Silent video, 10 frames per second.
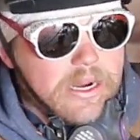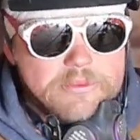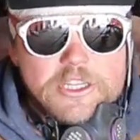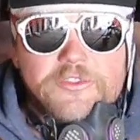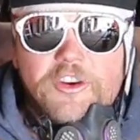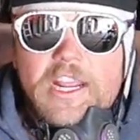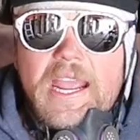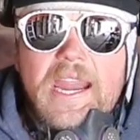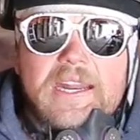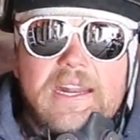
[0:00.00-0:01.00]
and I'm just
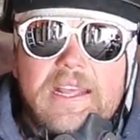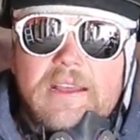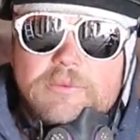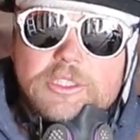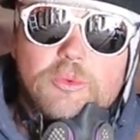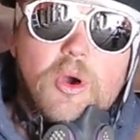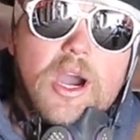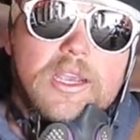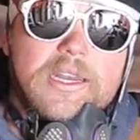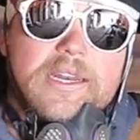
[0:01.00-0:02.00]
freehanding it. I'm just
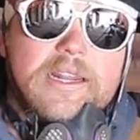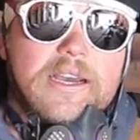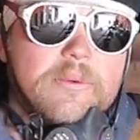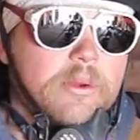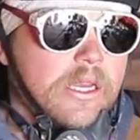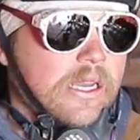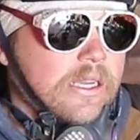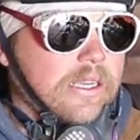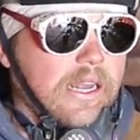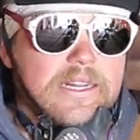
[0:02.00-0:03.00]
walking it up,
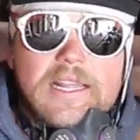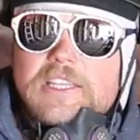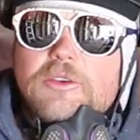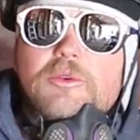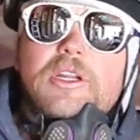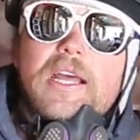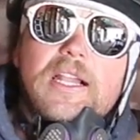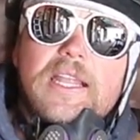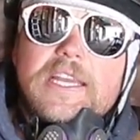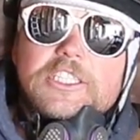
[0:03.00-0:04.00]
kind of like you would
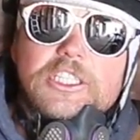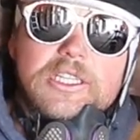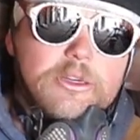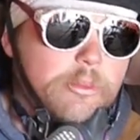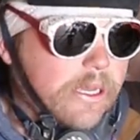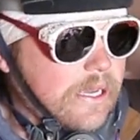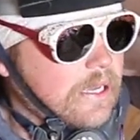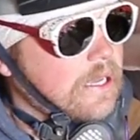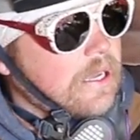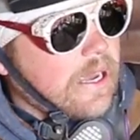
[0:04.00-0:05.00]
LH a little bit,
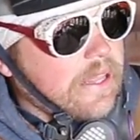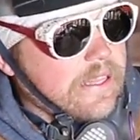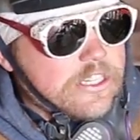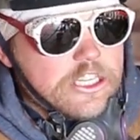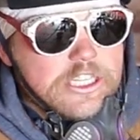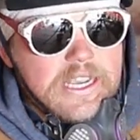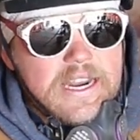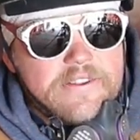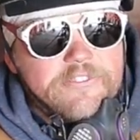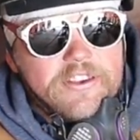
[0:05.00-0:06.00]
and then just
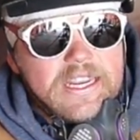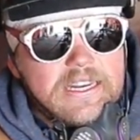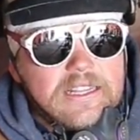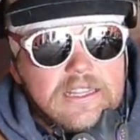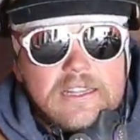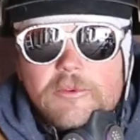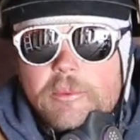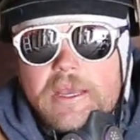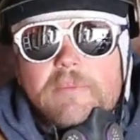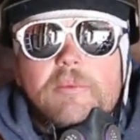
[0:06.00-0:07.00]
kind of feeding a little bit.